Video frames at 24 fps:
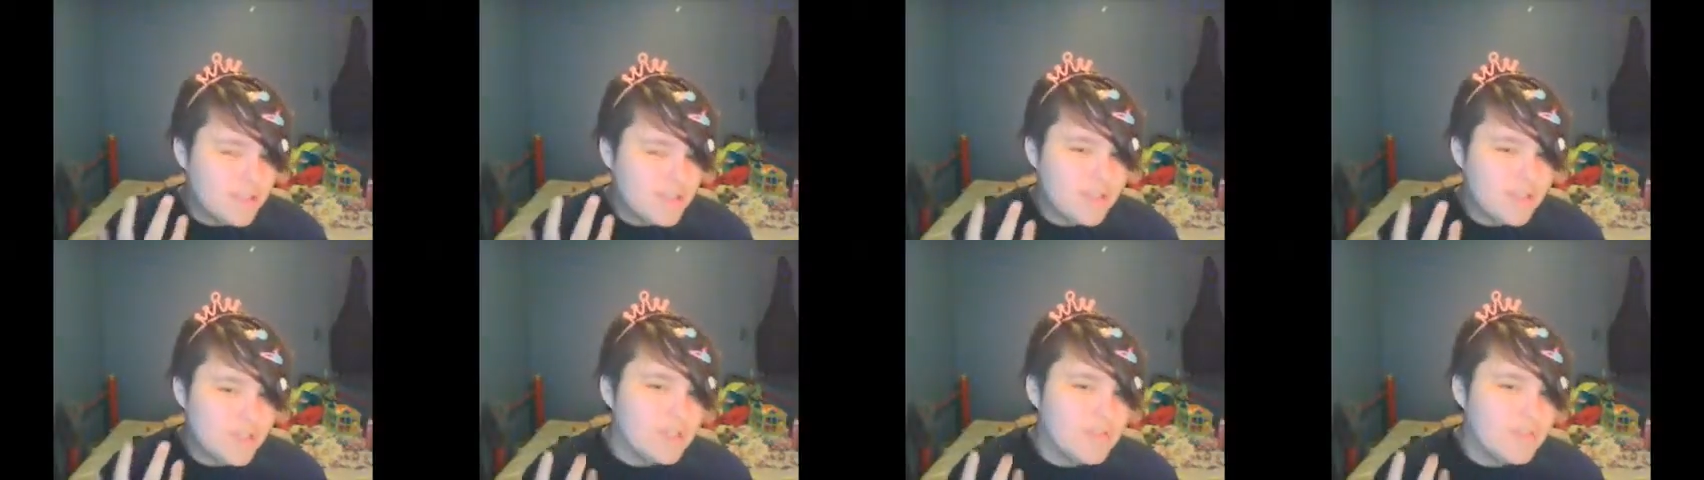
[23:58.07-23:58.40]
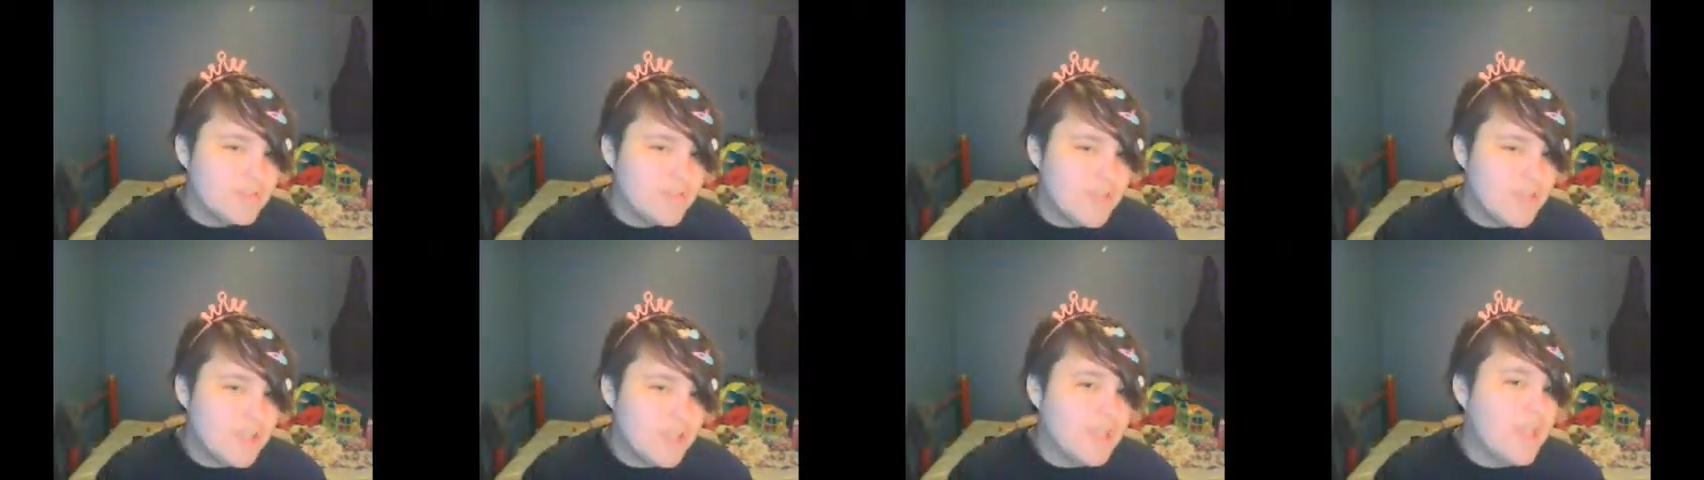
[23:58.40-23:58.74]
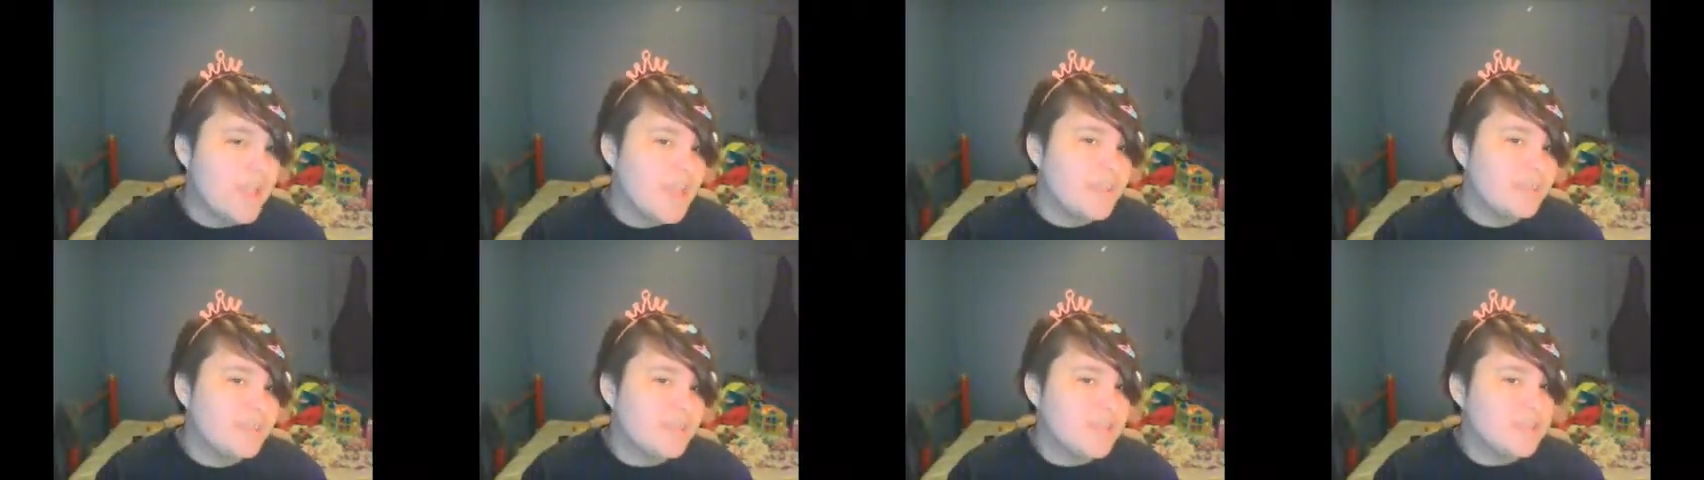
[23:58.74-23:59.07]
to speak
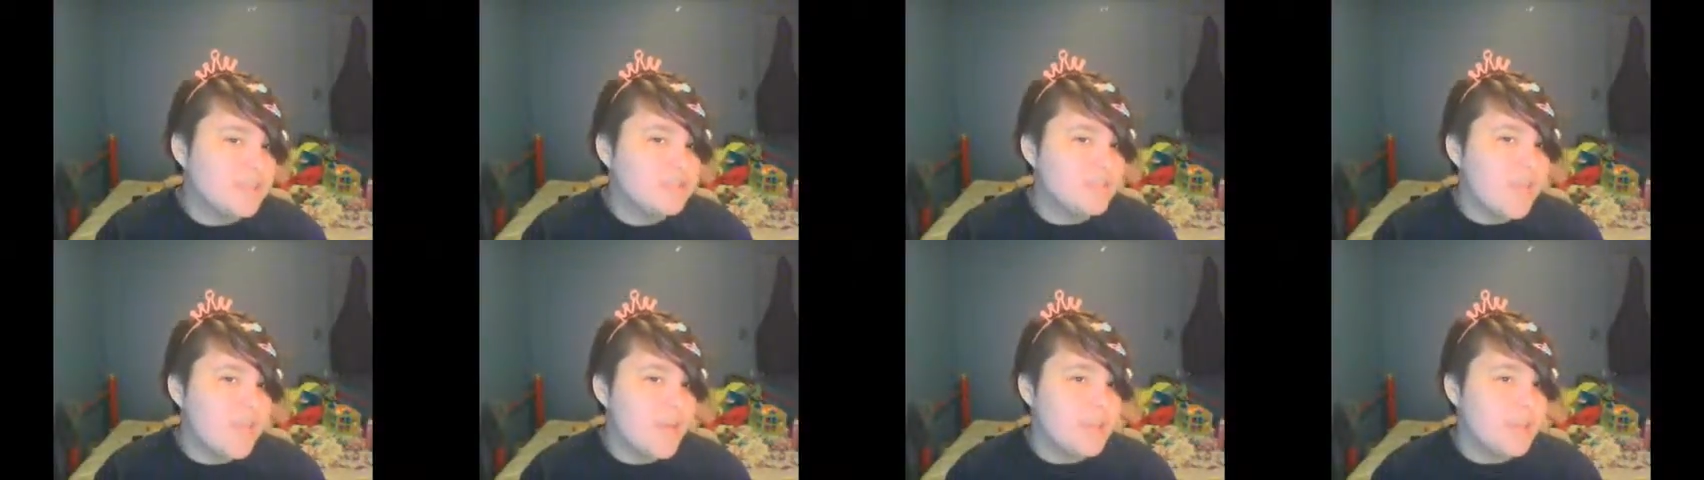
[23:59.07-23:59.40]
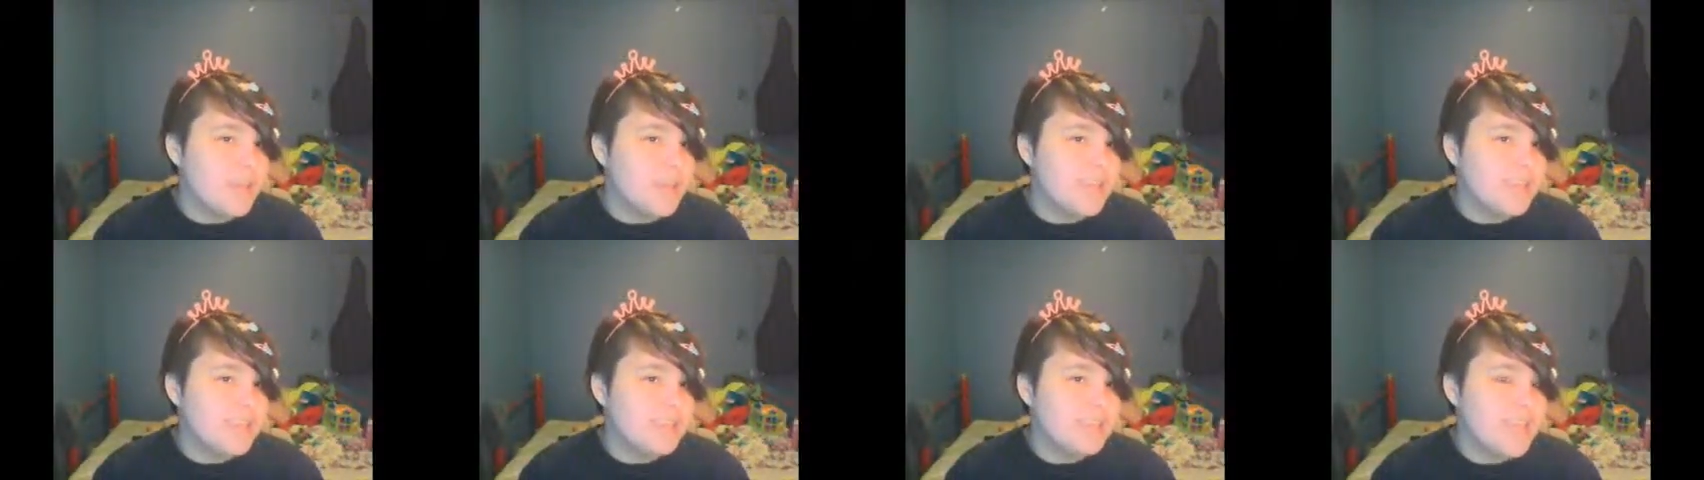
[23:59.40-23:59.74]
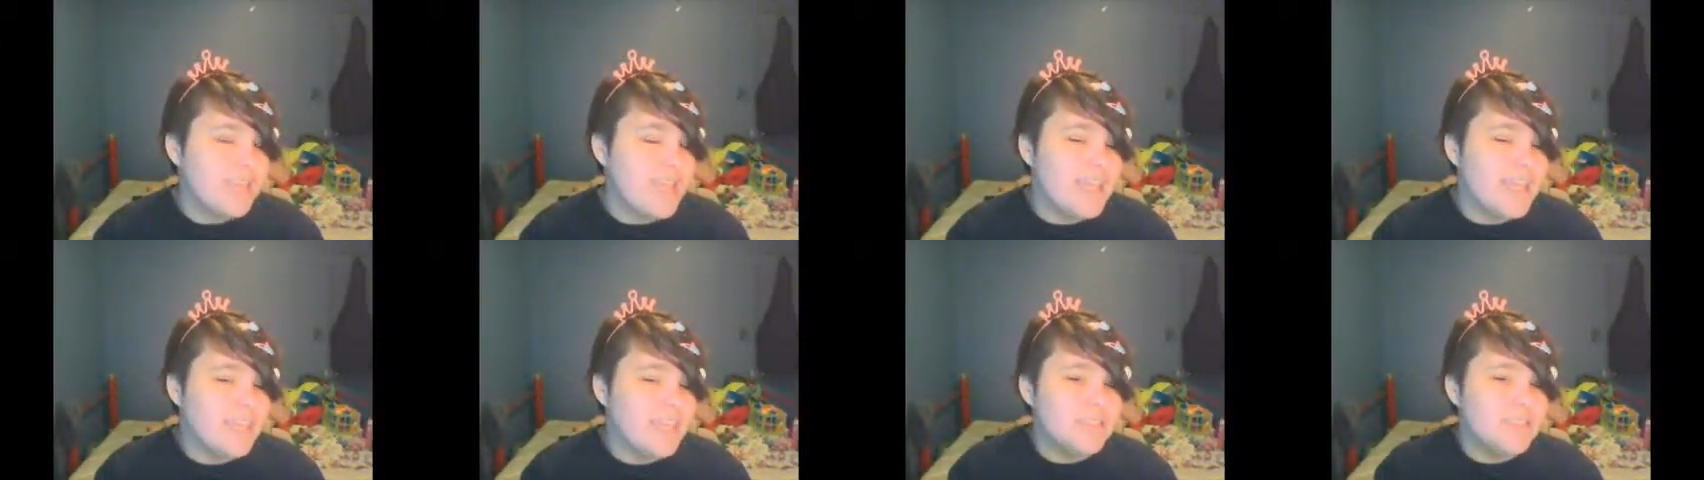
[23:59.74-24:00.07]
and read Japanese
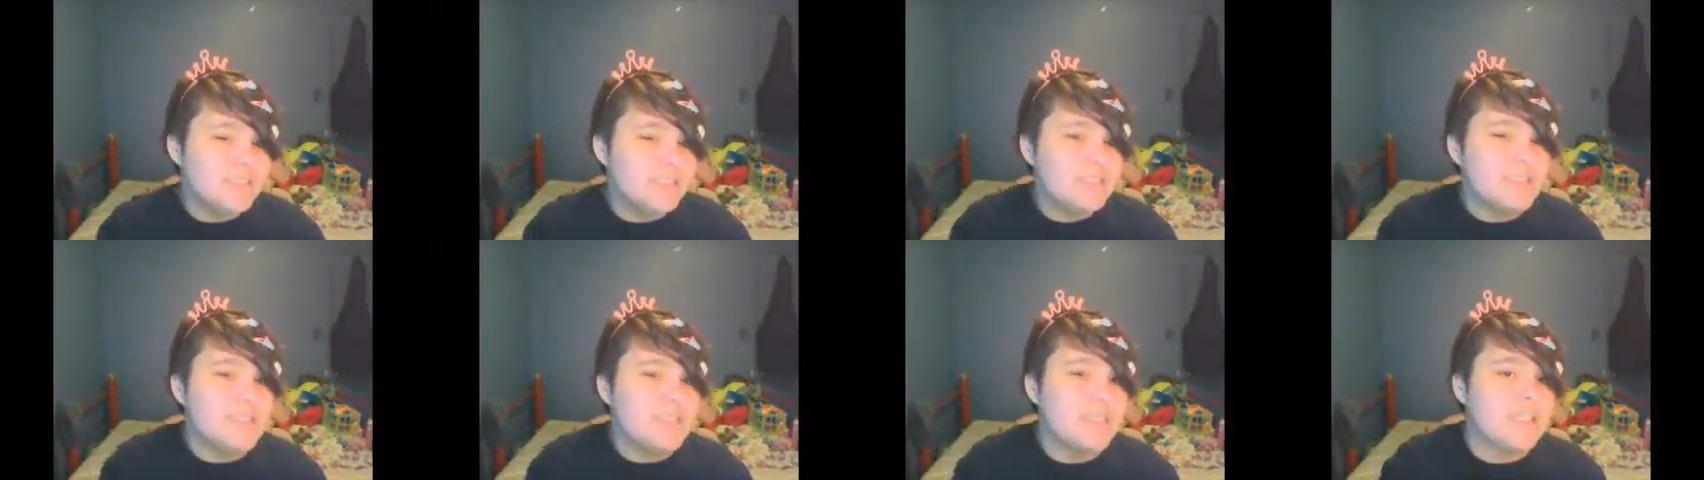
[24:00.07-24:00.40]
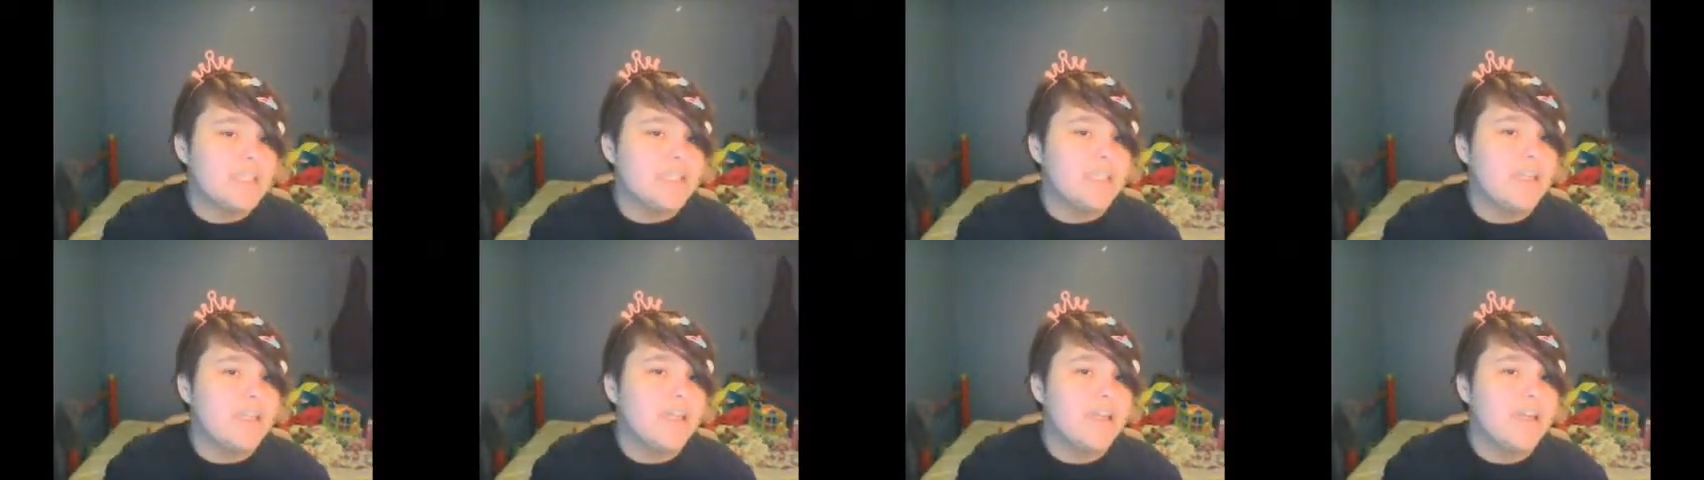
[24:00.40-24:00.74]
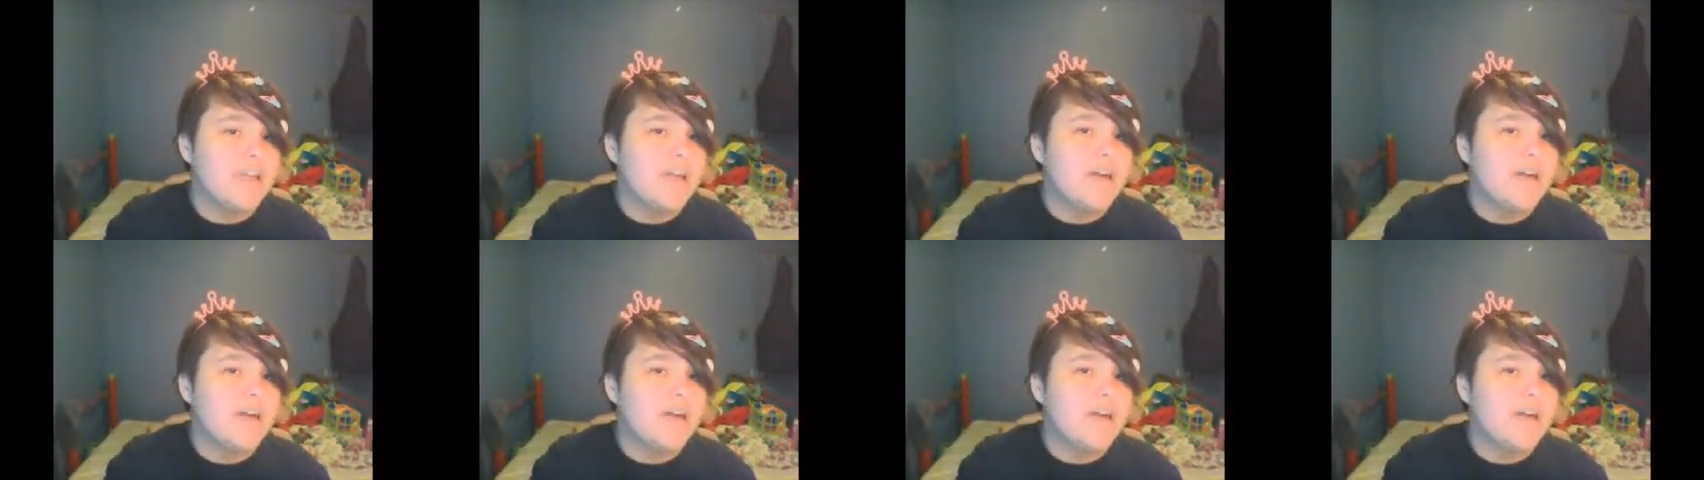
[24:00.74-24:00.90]
and Korean,